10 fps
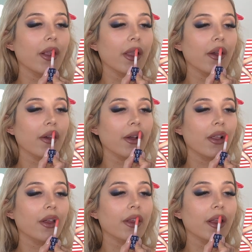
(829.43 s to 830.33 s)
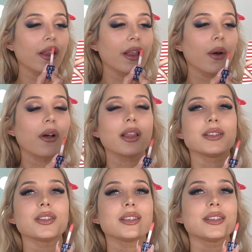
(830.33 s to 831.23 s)
We've got this
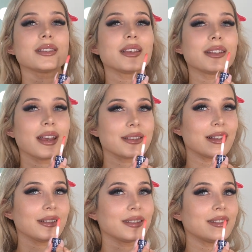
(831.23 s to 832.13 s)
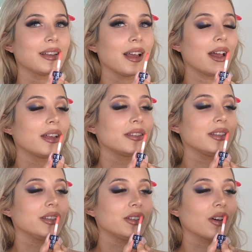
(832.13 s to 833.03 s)
policy seats. It has a little
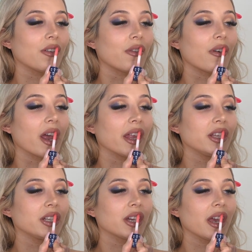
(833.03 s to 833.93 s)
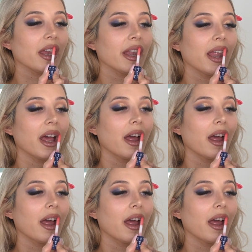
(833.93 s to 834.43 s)
tint of red shade.